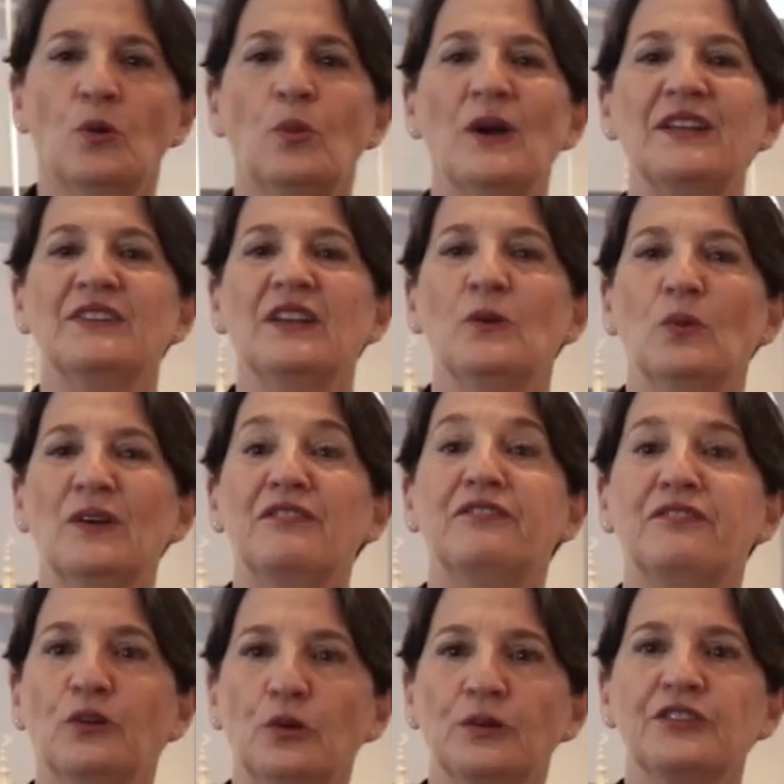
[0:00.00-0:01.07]
where they were
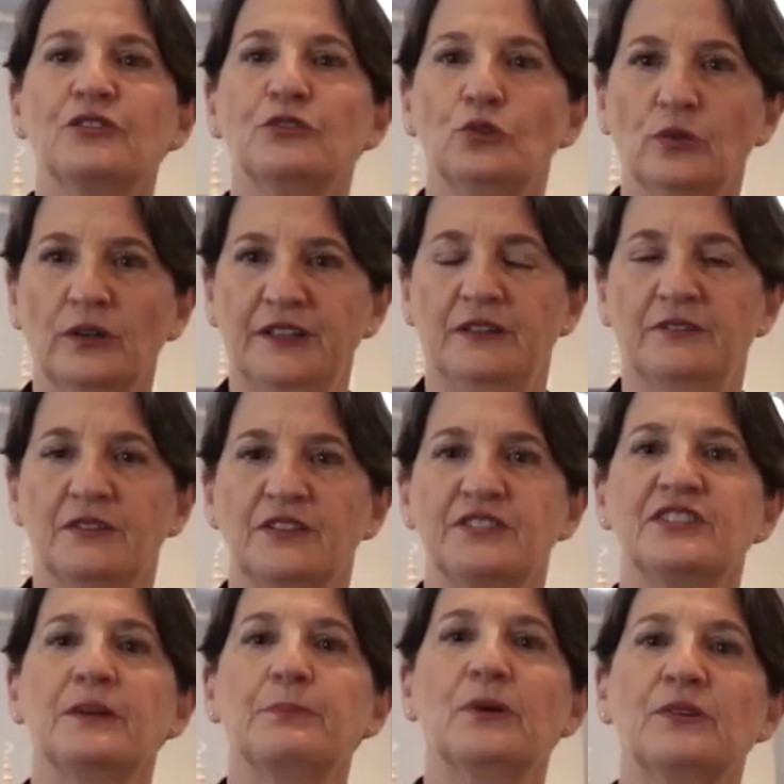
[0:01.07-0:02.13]
forced to live
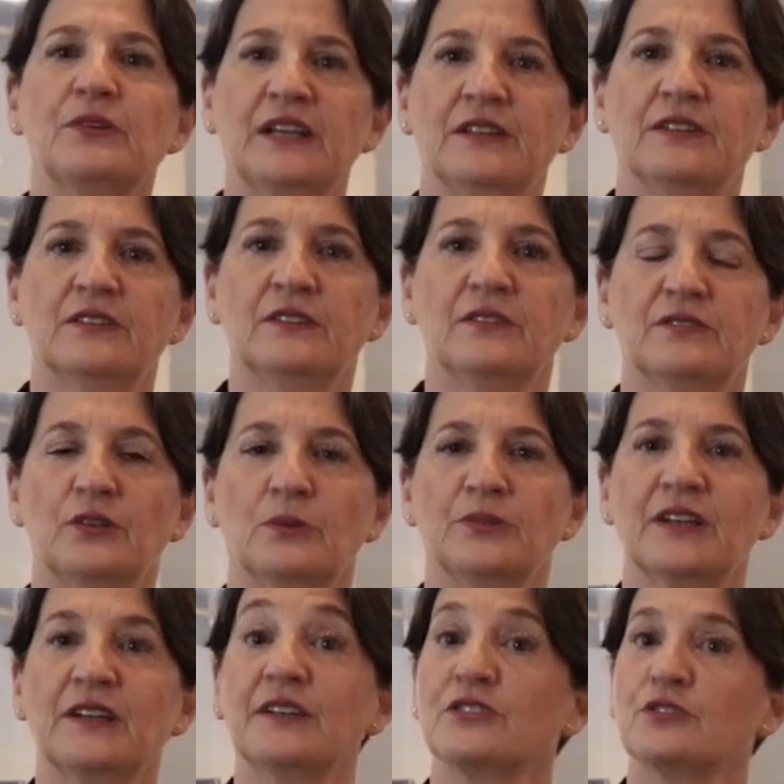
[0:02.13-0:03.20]
separated from
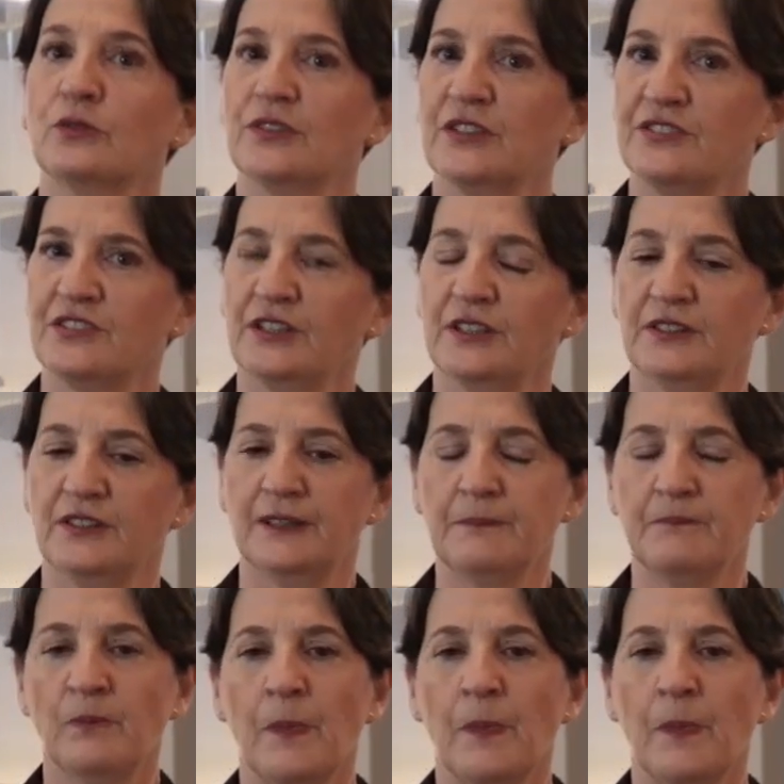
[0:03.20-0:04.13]
the rest of the city.